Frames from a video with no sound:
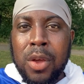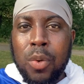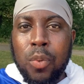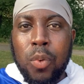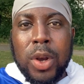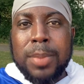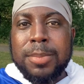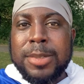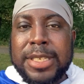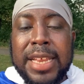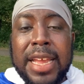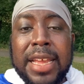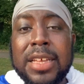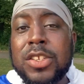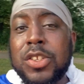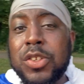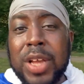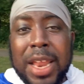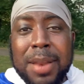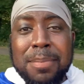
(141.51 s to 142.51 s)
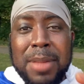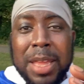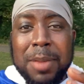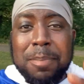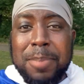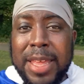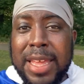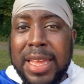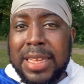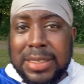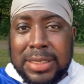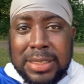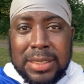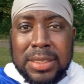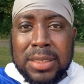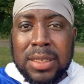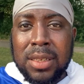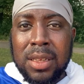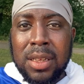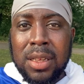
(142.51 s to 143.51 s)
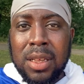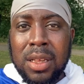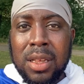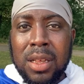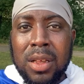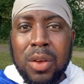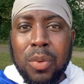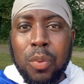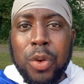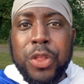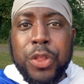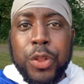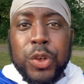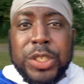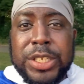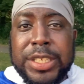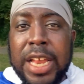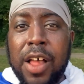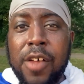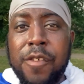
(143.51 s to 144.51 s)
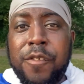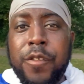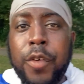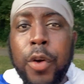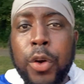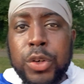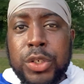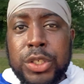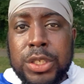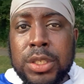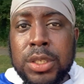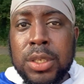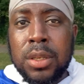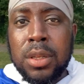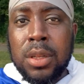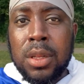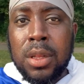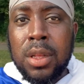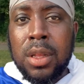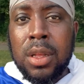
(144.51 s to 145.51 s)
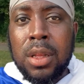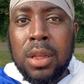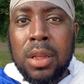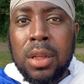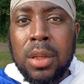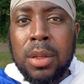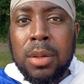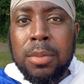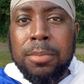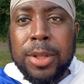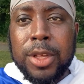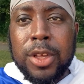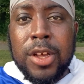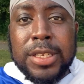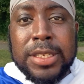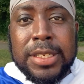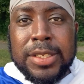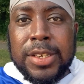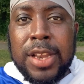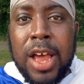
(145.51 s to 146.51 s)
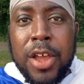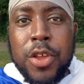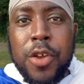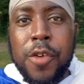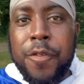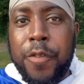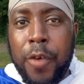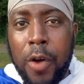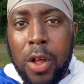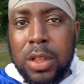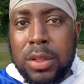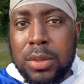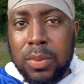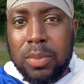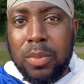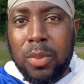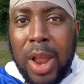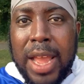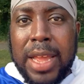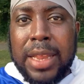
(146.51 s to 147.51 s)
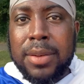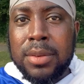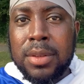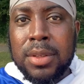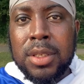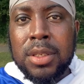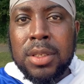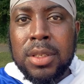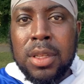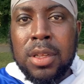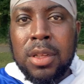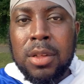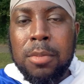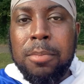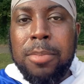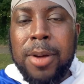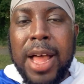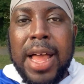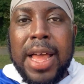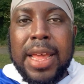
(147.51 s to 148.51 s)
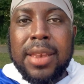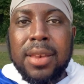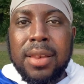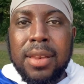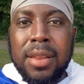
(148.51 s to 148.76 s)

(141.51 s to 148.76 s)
What I'm saying is you got to make peace with yourself first because it's not your fault, right? But